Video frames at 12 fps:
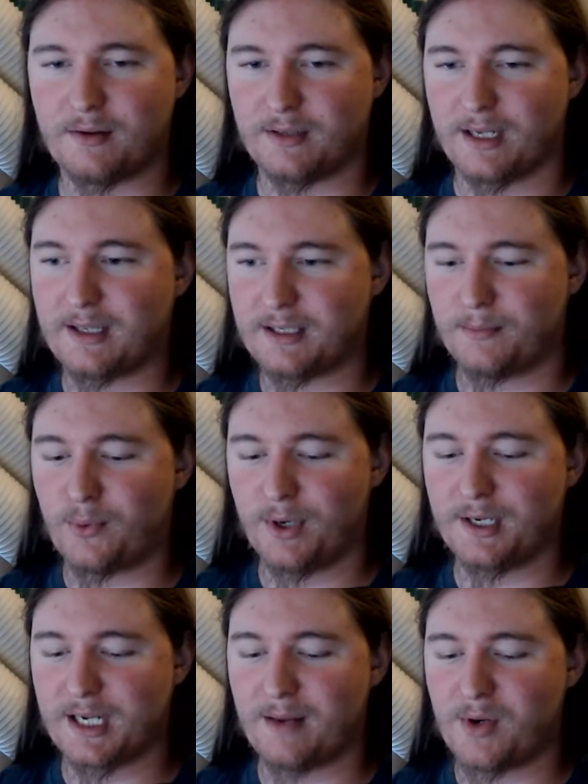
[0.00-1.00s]
at that point in
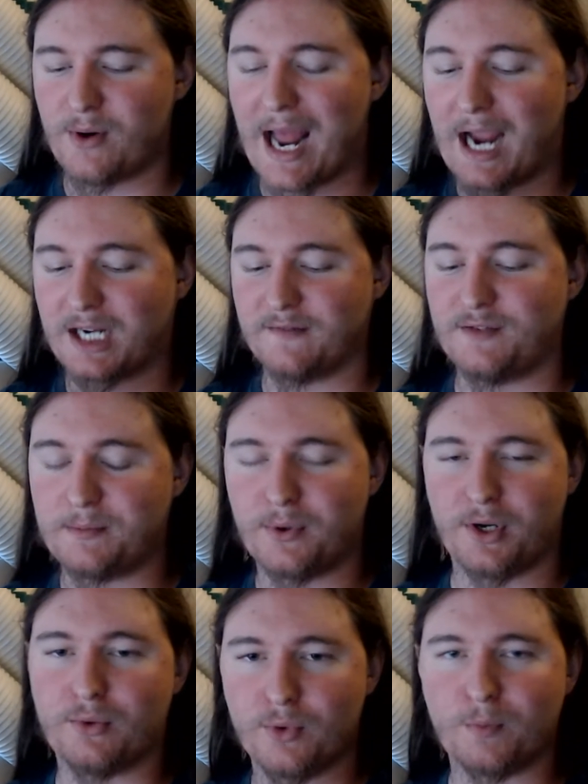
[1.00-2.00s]
time, you're actively
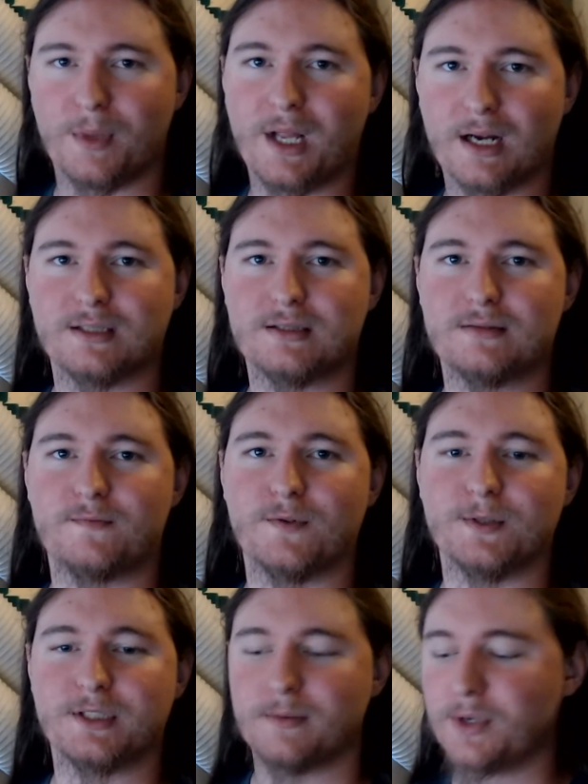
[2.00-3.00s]
putting roadblocks for
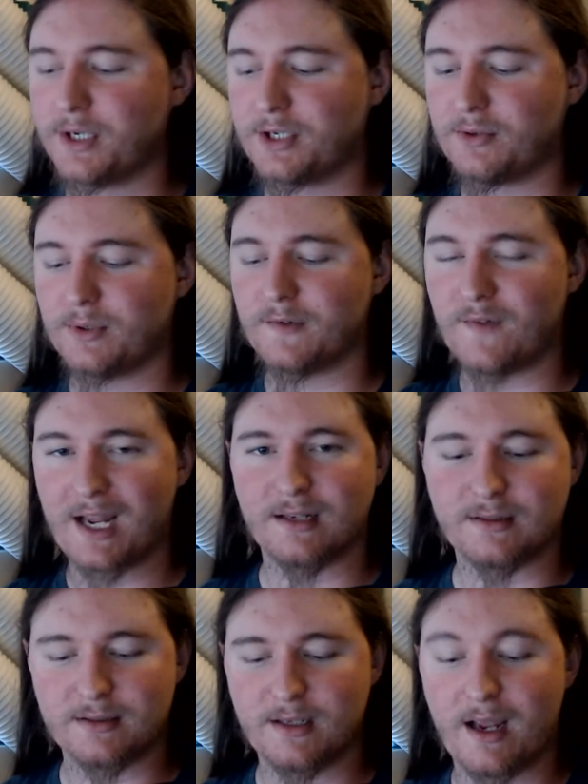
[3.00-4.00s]
this community to
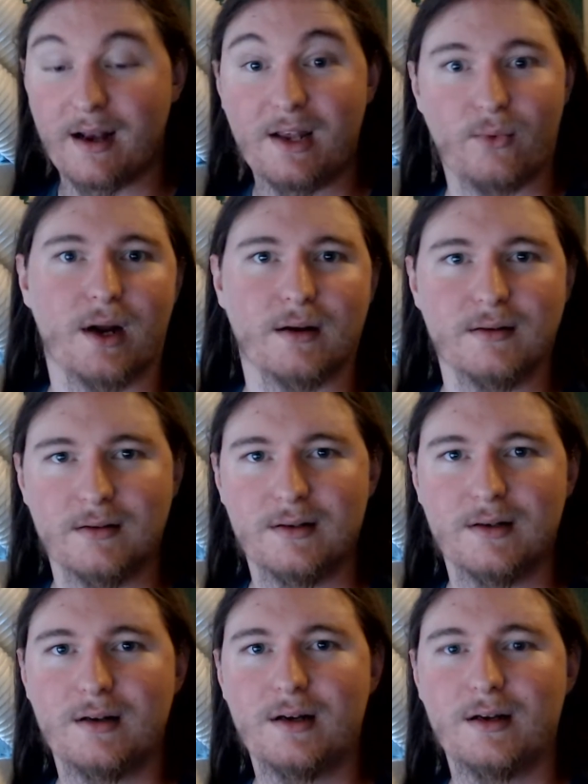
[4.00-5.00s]
advance anywhere.
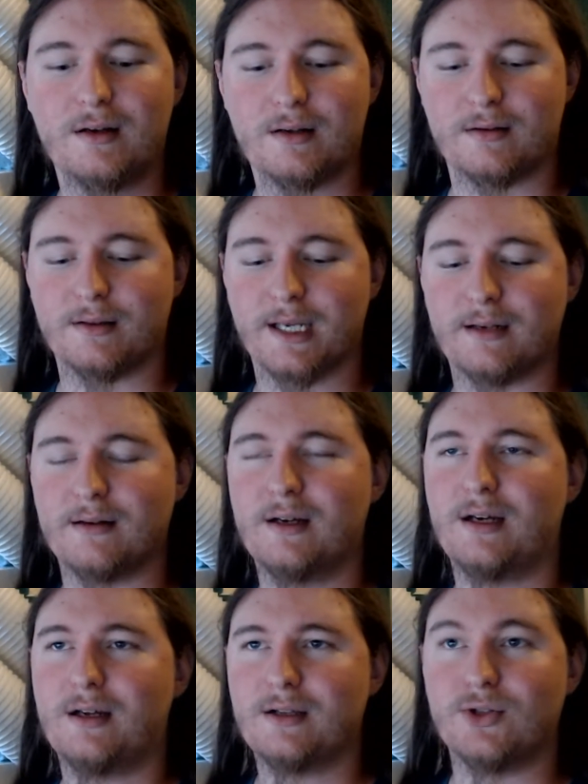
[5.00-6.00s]
Like,
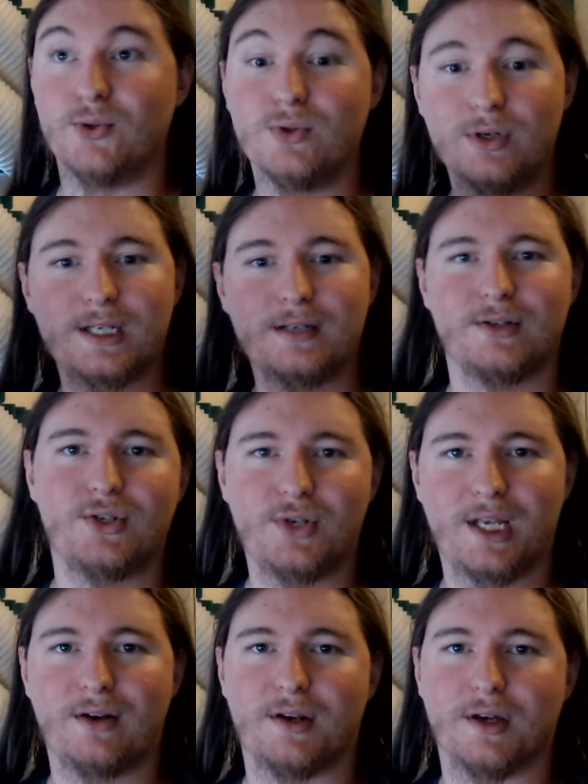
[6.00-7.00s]
look at
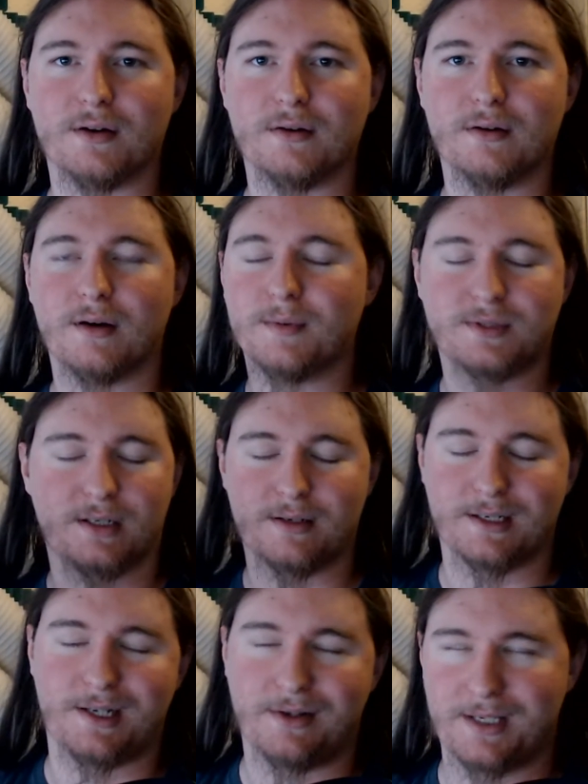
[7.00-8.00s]
Nintendo. I'm sorry,
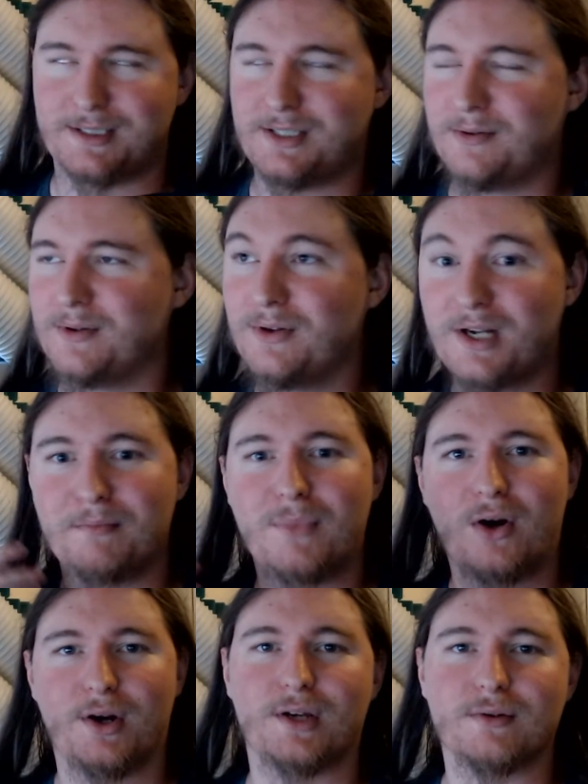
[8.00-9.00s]
Nintendo. Look at
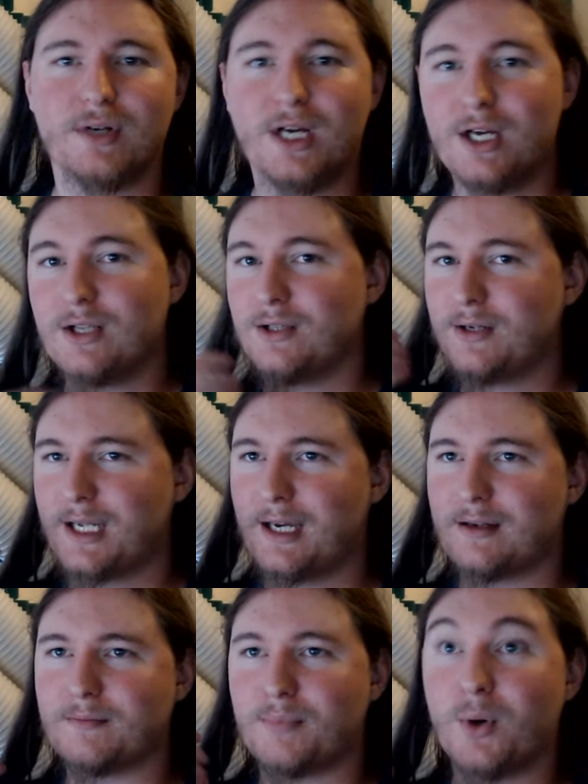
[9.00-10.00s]
Mario. Look
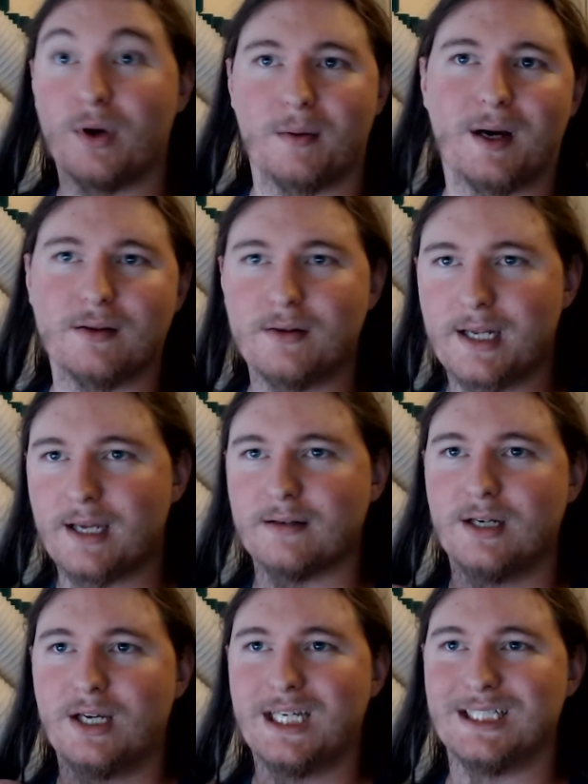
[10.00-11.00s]
at Pokemon. Look at
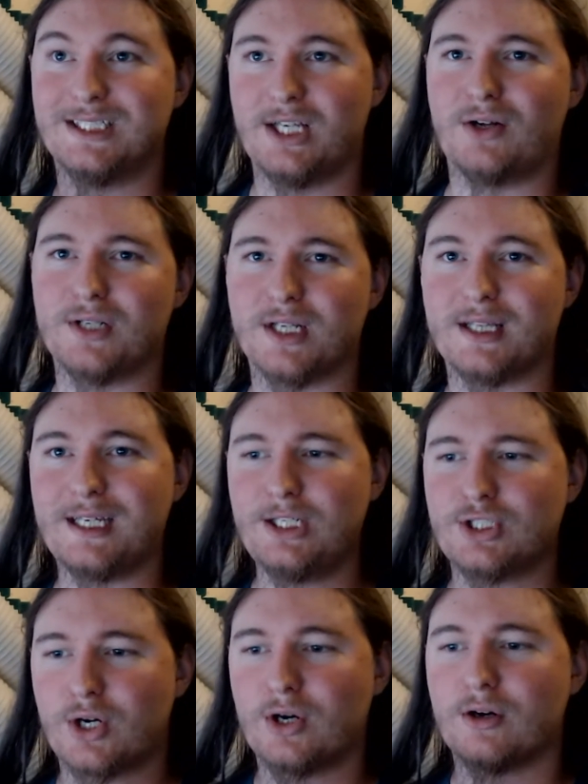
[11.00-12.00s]
Zelda.
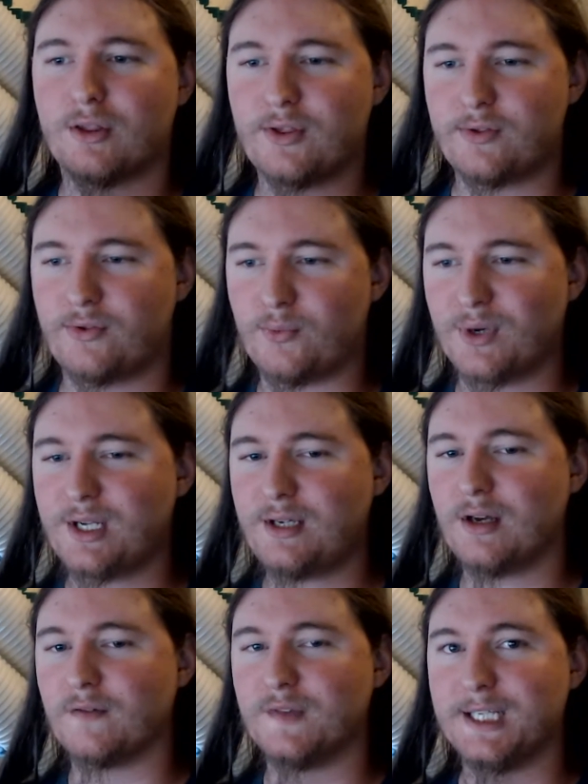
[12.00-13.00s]
These are
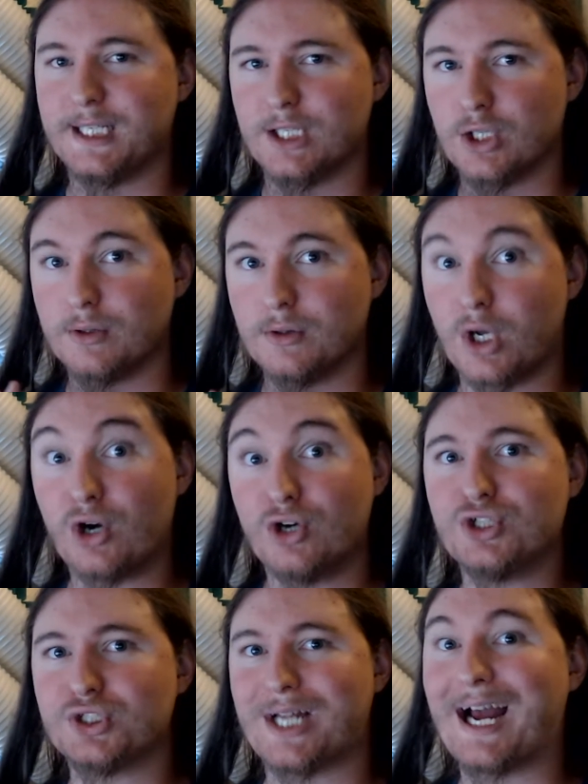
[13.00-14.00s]
3 of the
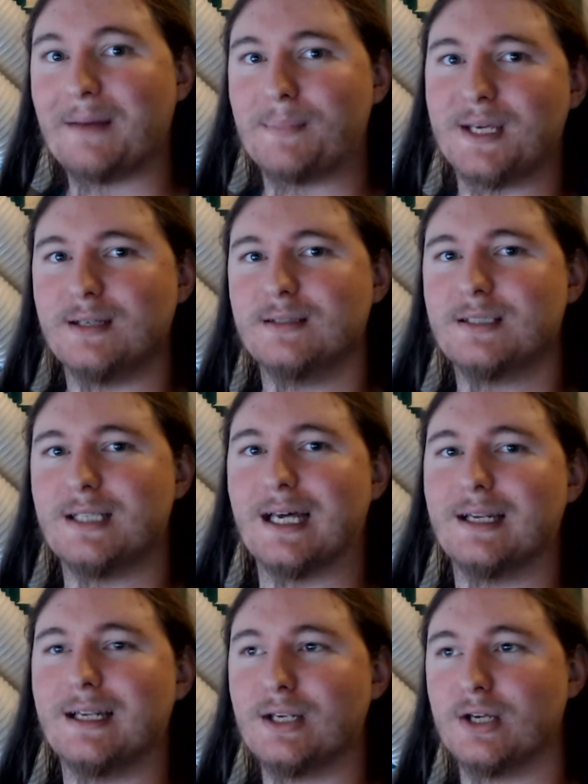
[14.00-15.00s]
largest IPs that
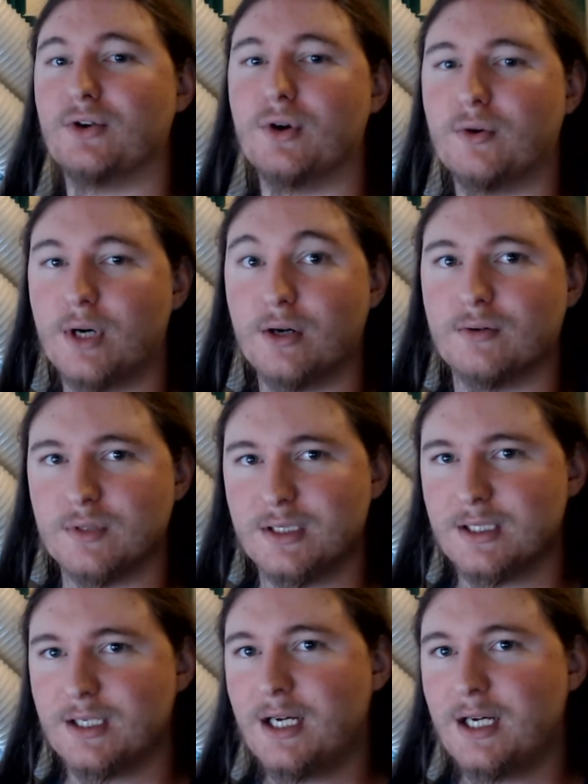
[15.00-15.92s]
Nintendo owns.